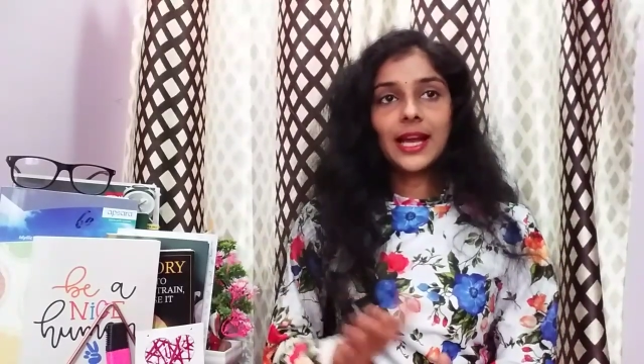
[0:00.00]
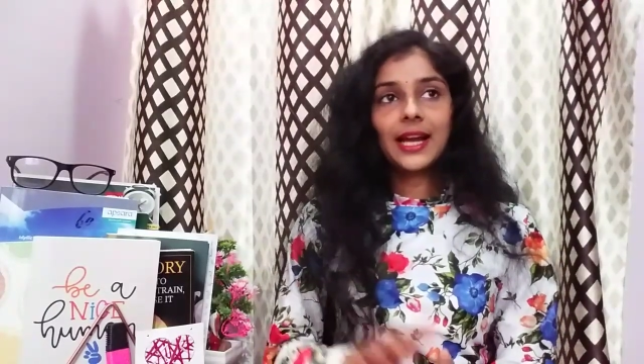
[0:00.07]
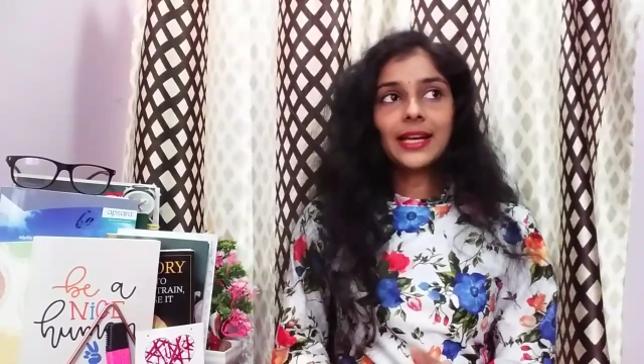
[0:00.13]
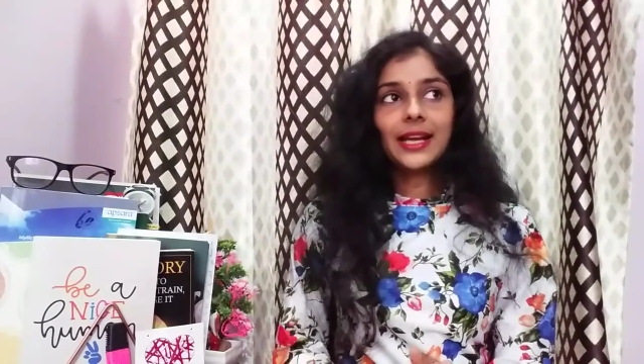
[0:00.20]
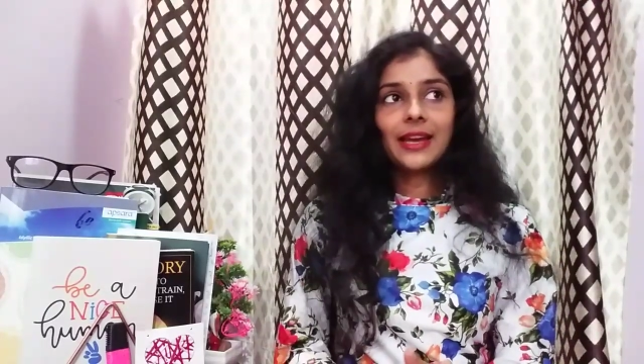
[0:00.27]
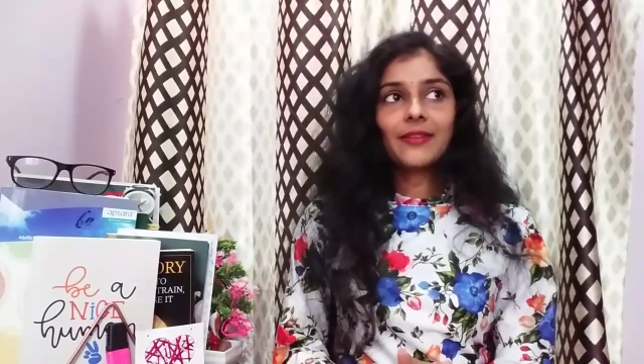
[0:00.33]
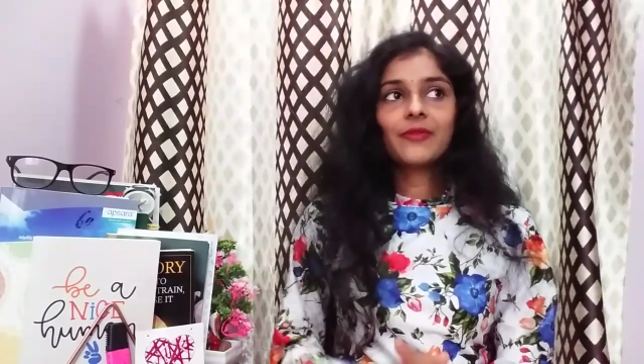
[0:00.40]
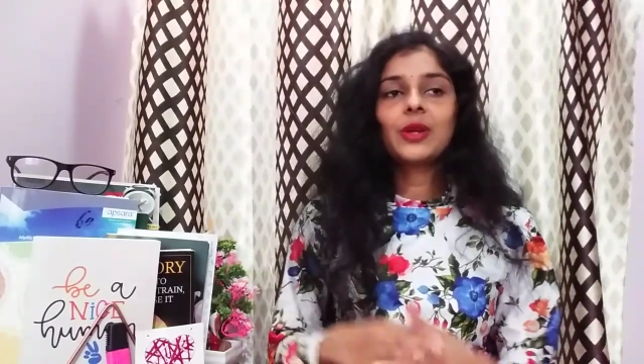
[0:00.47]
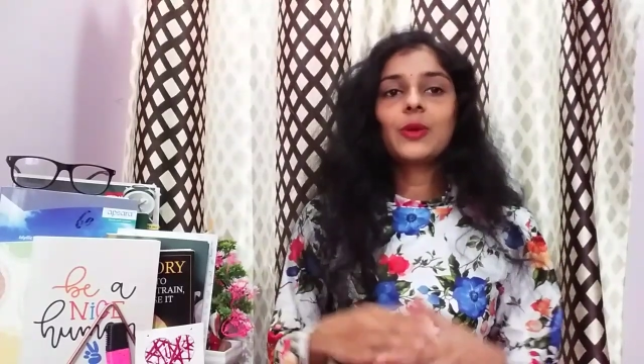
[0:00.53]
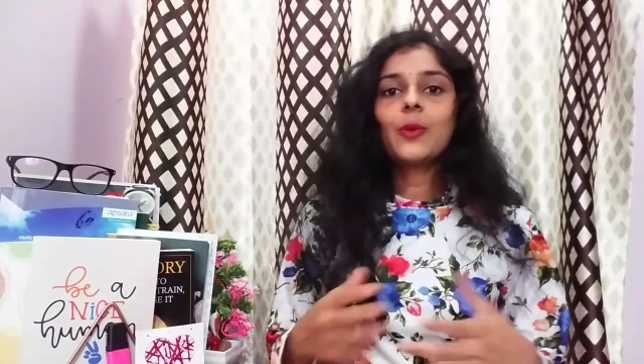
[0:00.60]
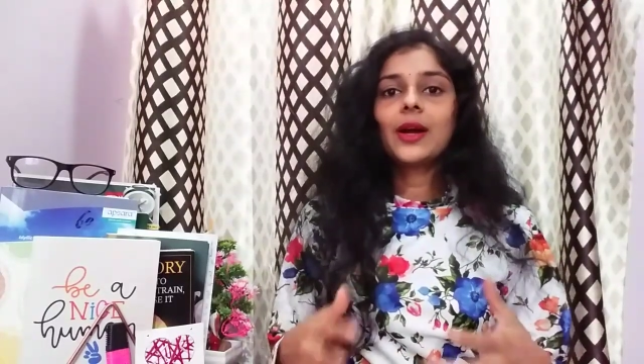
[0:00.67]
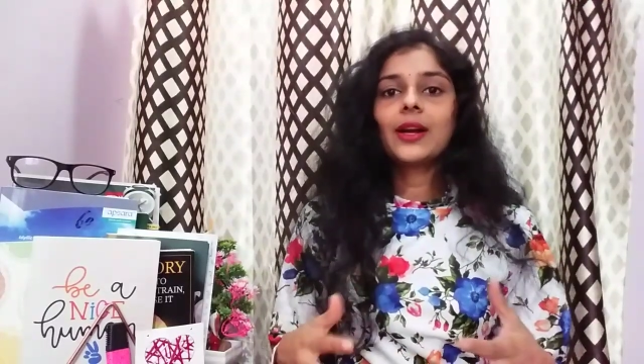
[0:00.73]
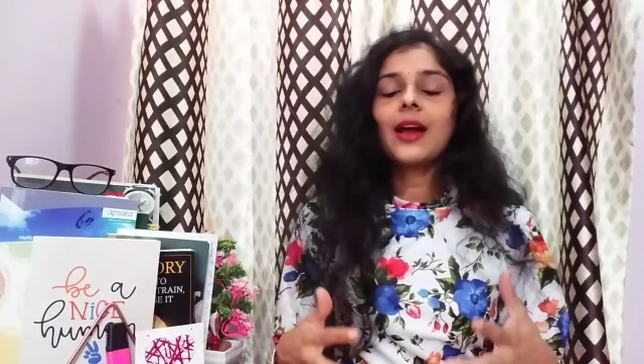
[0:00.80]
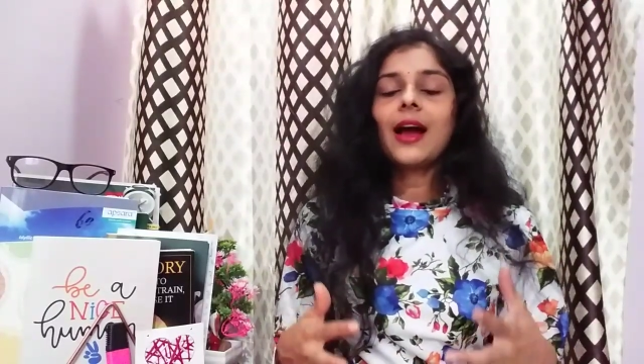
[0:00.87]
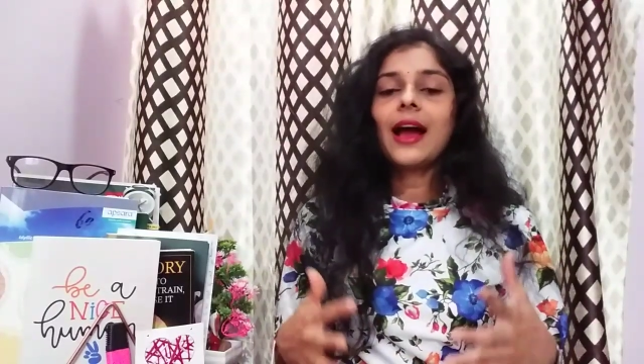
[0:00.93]
and
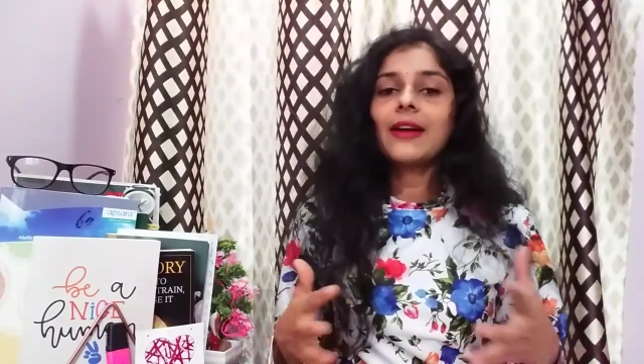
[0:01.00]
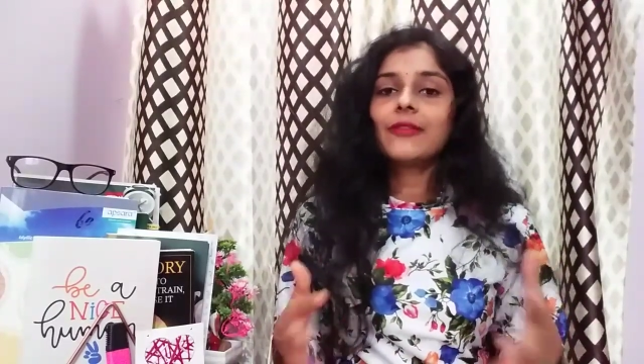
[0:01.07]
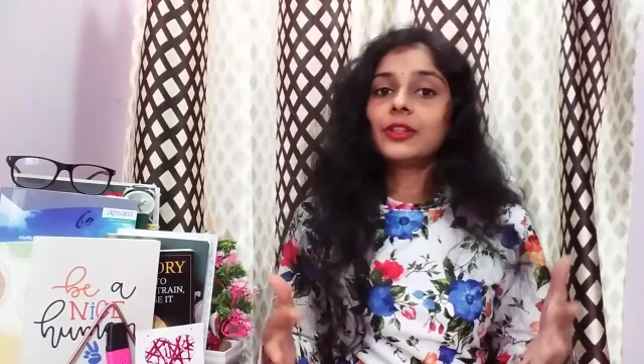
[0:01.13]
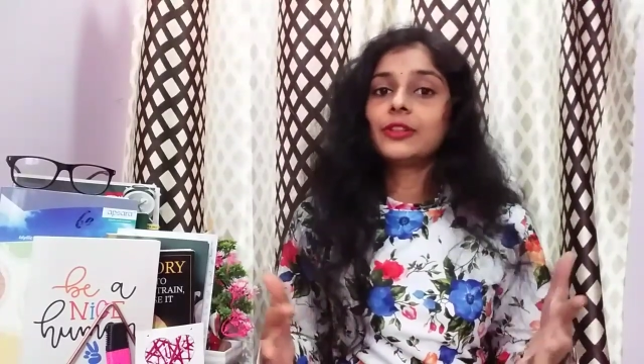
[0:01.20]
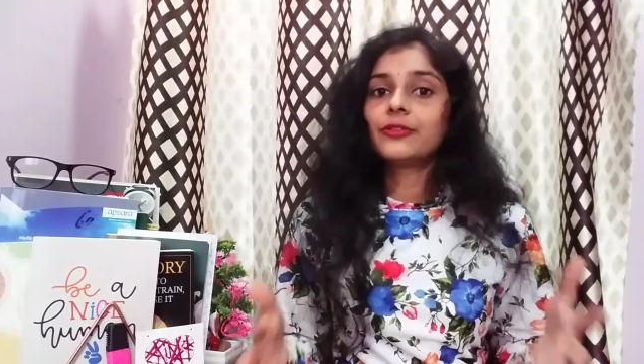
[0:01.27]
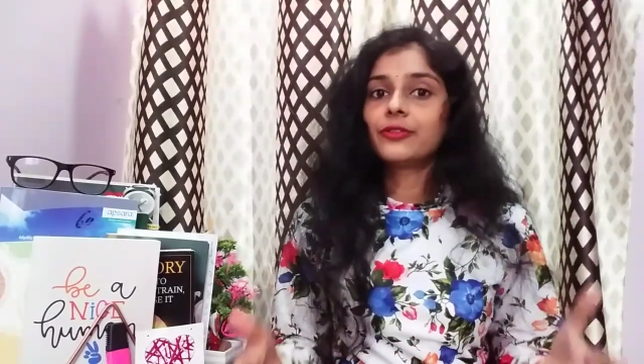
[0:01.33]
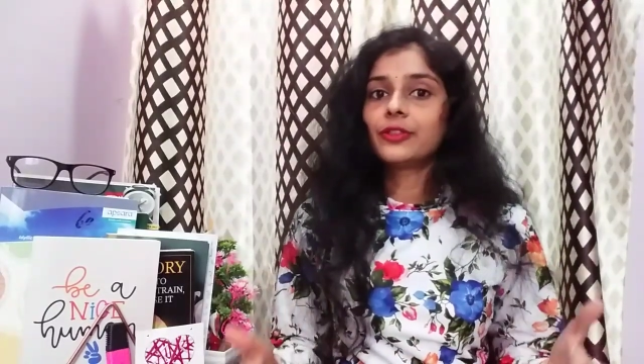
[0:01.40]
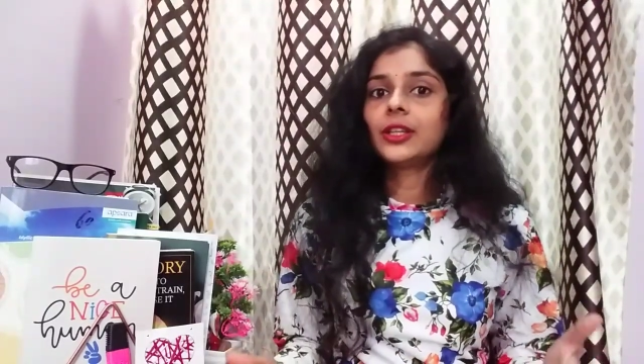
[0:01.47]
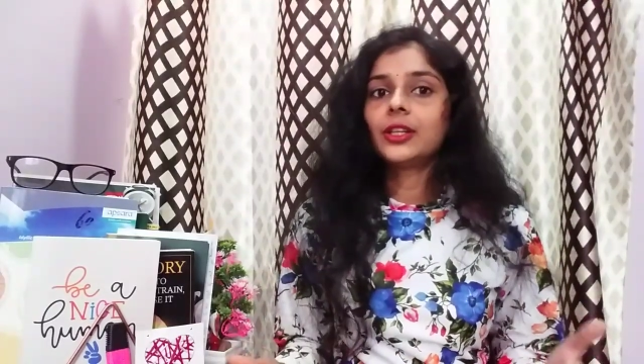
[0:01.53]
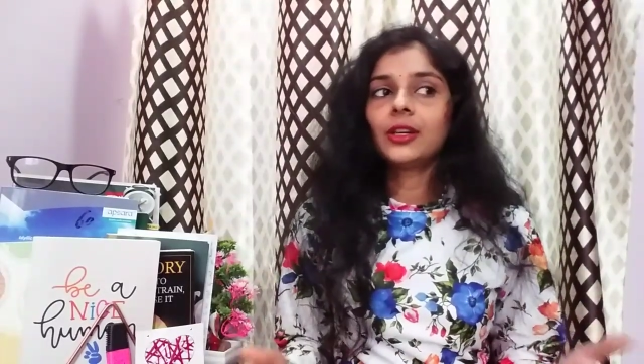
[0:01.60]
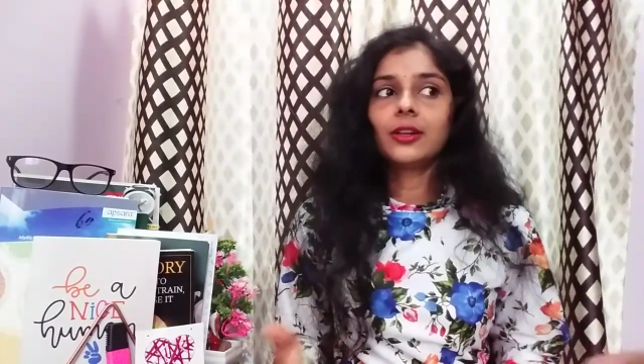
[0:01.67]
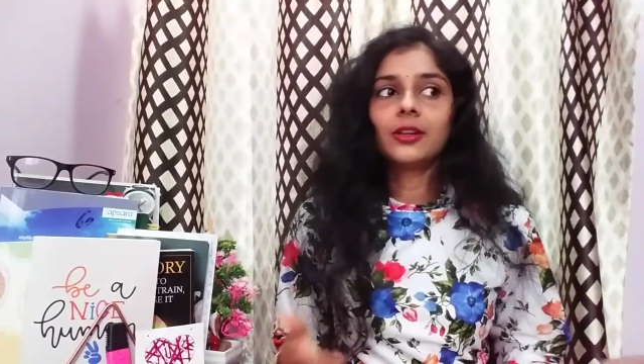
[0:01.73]
everyone have different